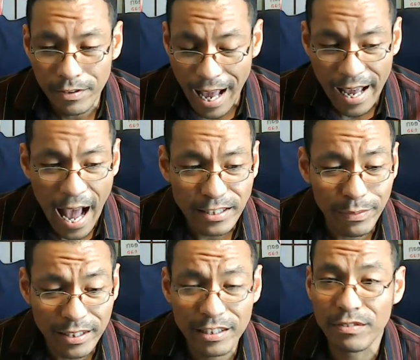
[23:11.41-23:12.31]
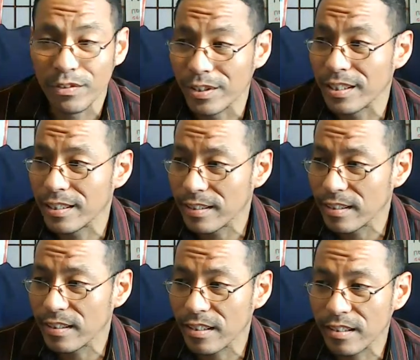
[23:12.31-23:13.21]
as well as for
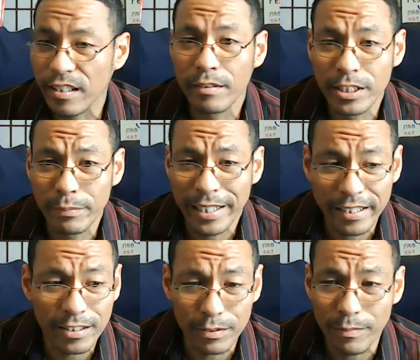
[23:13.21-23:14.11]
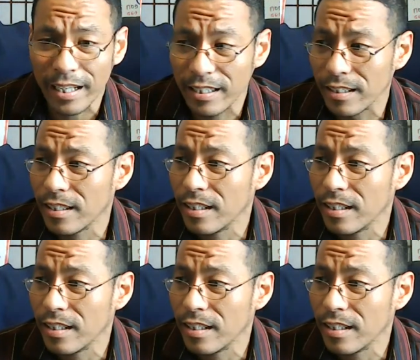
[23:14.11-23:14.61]
contributing to my